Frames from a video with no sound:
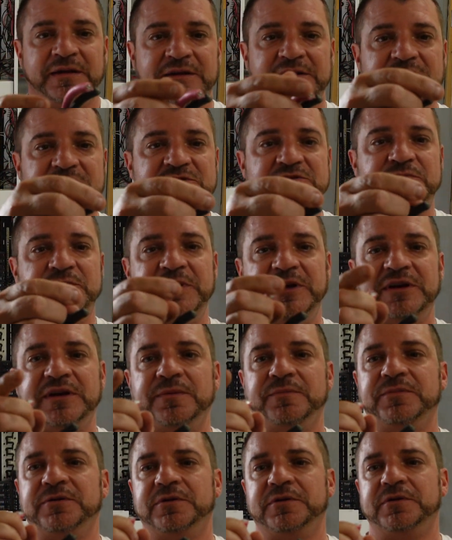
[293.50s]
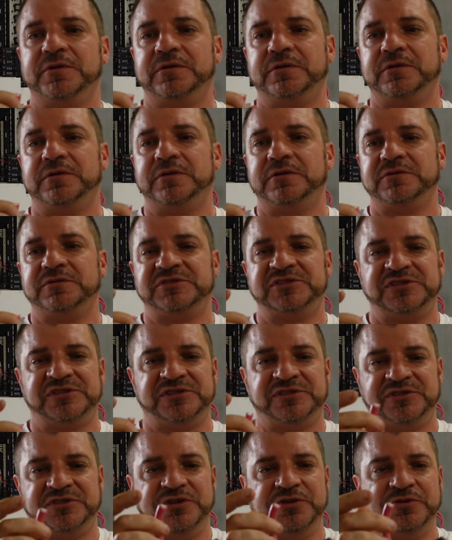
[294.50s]
this would be a number
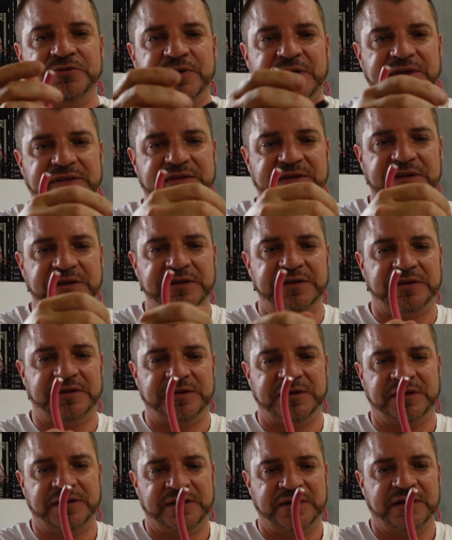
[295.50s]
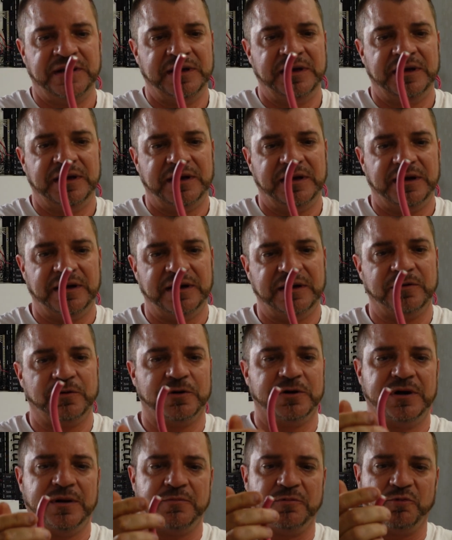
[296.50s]
2, I think,
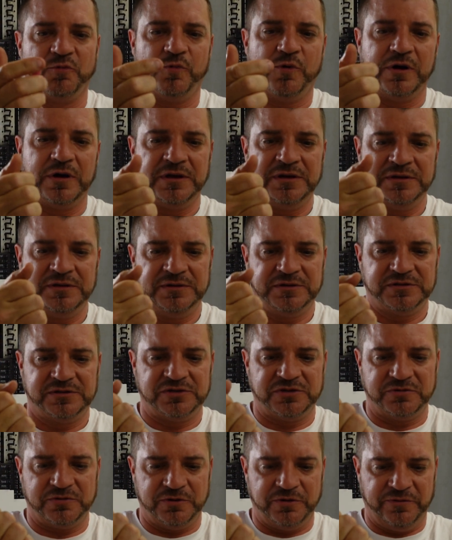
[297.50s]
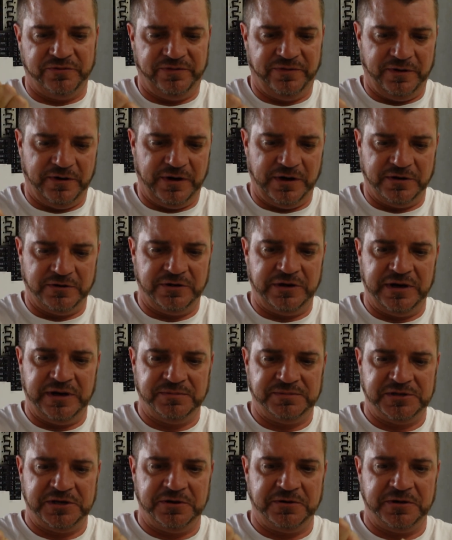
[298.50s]
or number 1, so good for 100
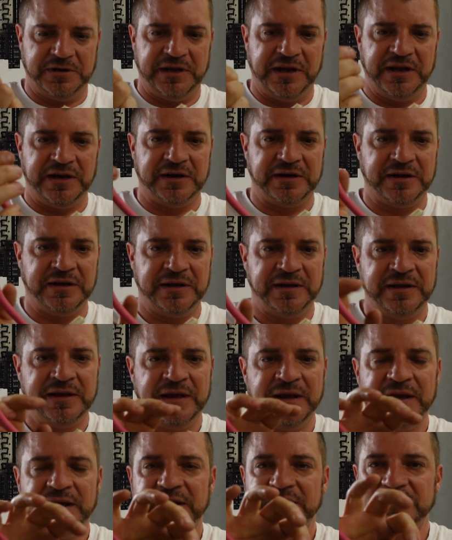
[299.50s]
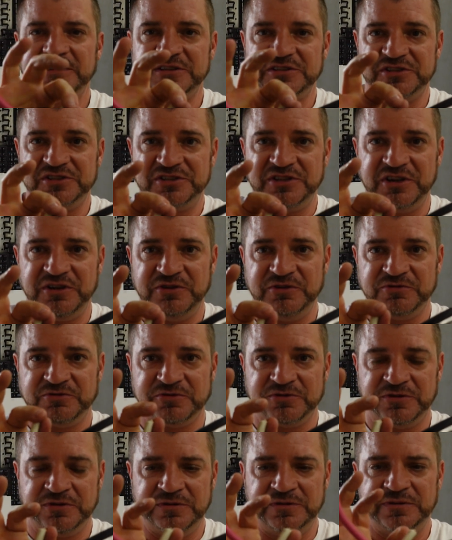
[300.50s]
amps here in Canada. this is the
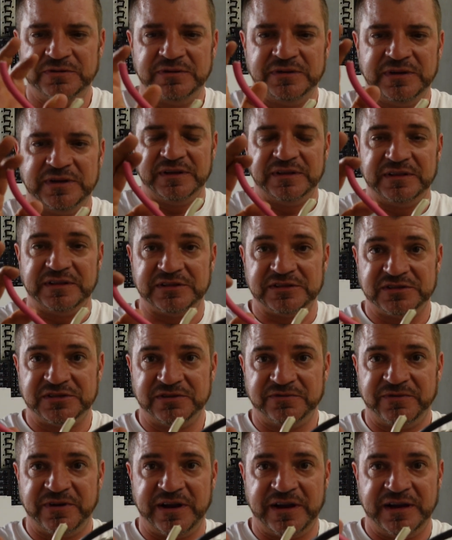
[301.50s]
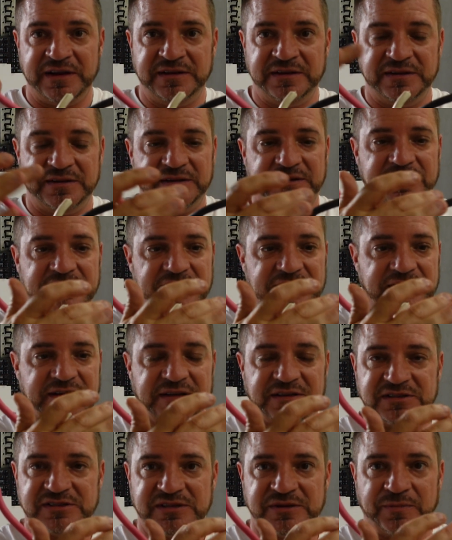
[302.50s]
neutral, this is the red,
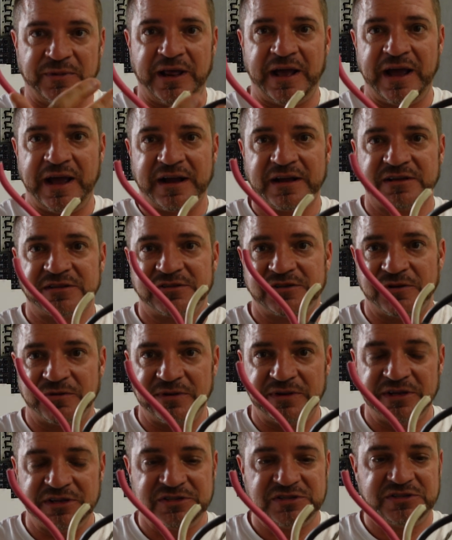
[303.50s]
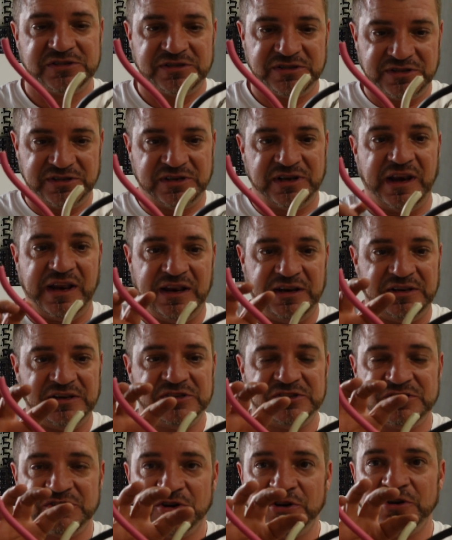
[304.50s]
this is the black. So in
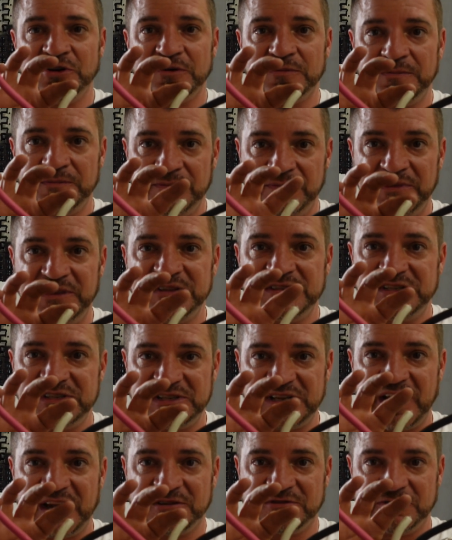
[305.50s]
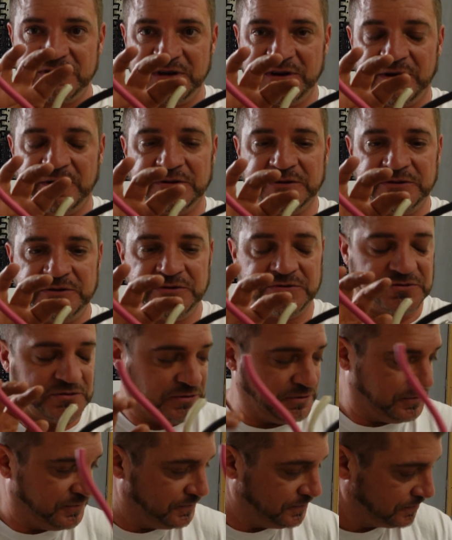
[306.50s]
this term, this is actually called a
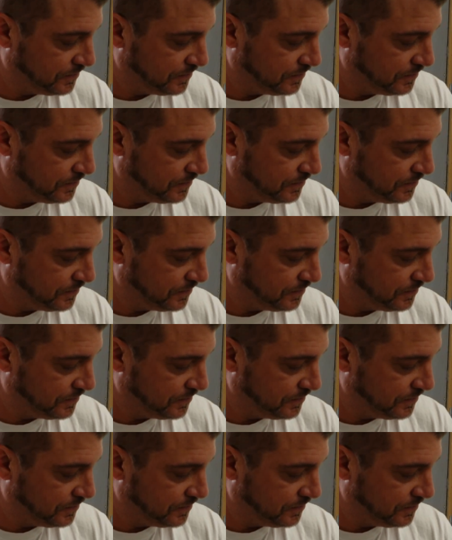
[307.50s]
neutral.